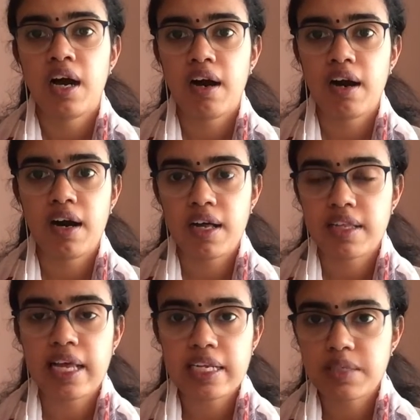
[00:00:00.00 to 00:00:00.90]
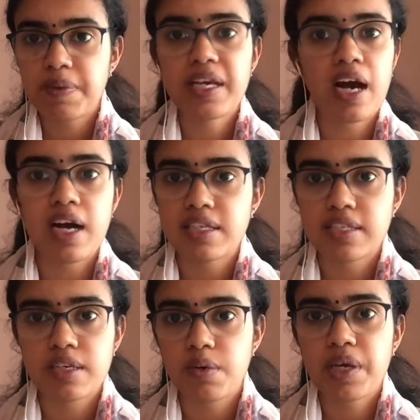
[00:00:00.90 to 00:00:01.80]
that is being
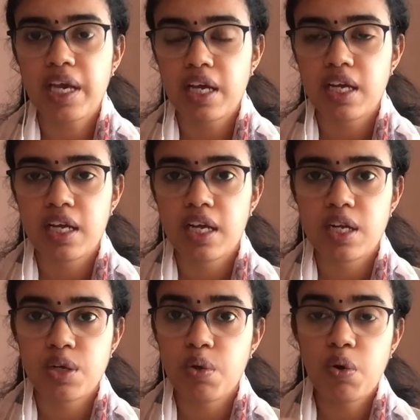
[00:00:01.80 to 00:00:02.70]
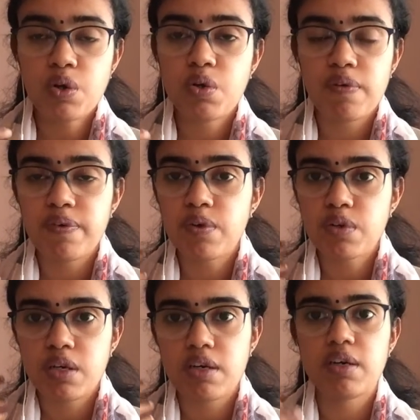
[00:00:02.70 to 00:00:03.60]
asked. Okay, don't go for
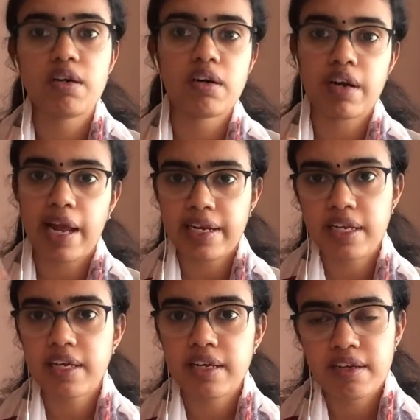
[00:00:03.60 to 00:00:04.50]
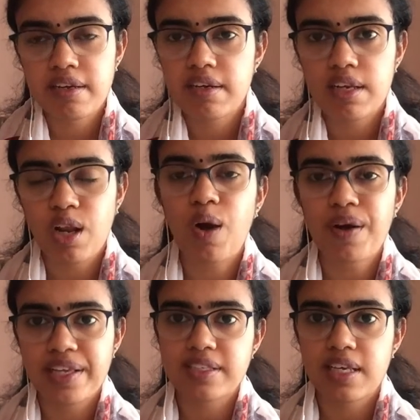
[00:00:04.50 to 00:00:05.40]
writing
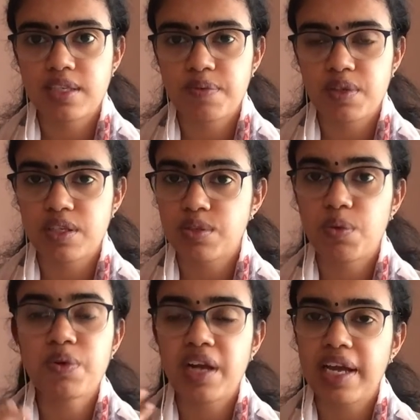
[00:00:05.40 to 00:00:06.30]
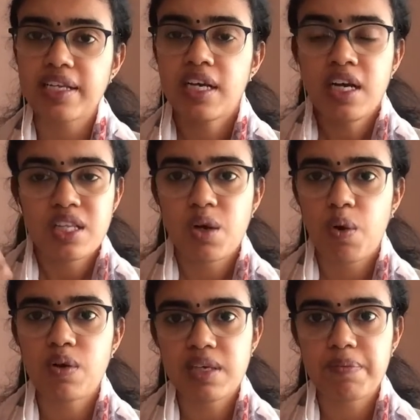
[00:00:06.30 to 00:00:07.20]
long essays for this, don't write the
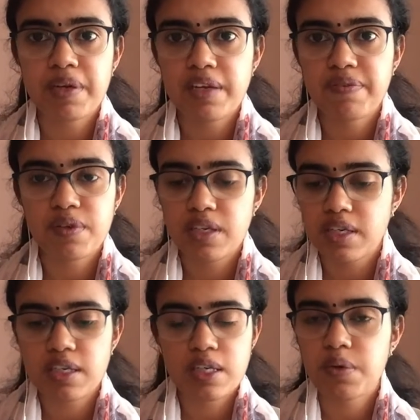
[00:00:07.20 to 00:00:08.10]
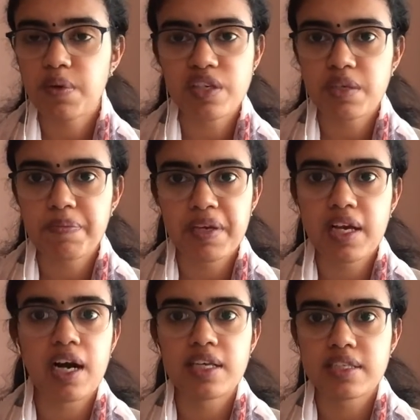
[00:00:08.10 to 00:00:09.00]
whole summary for the question being
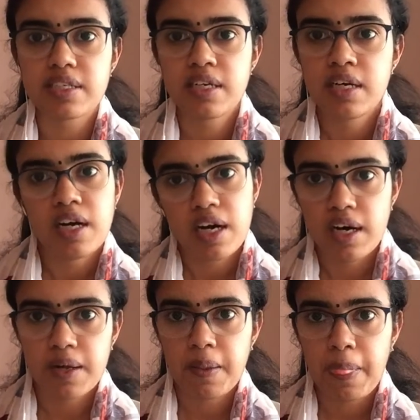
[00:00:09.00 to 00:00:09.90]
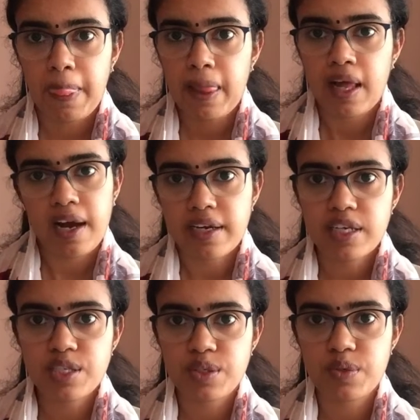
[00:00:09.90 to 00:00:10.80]
asked.
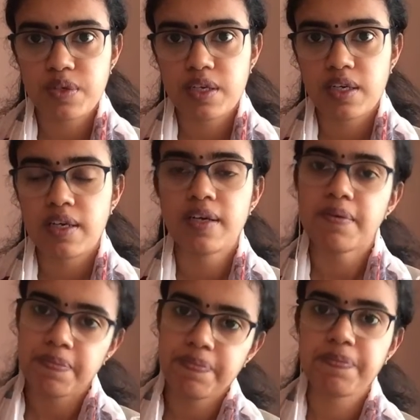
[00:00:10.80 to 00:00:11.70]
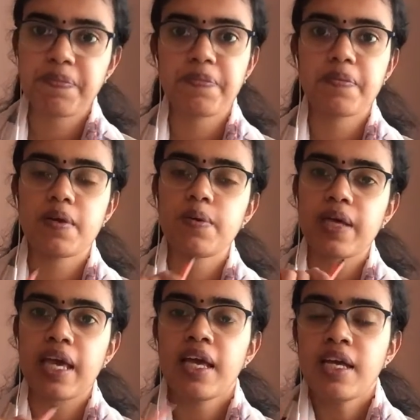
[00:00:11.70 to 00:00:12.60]
Understood?
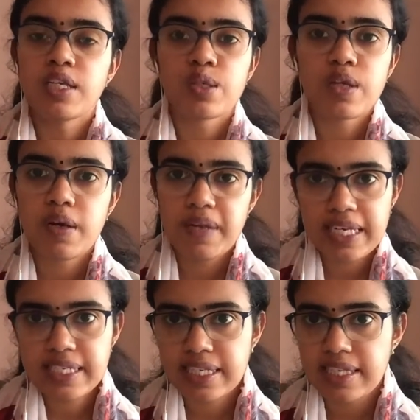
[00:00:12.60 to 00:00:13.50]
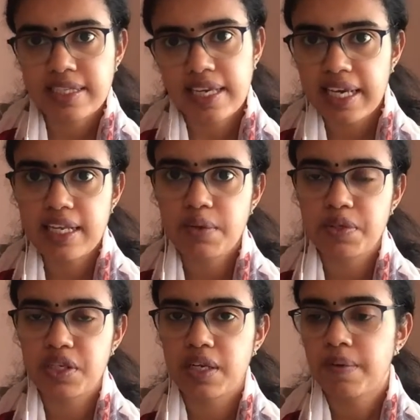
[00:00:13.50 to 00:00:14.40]
Okay, so now let us see the second
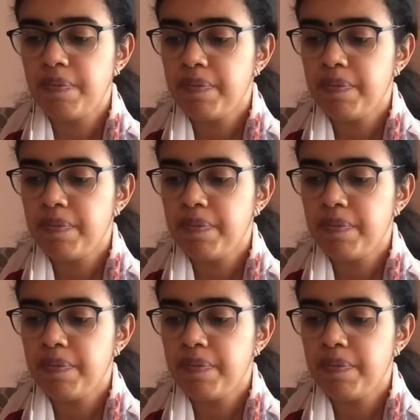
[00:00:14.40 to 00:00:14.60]
question,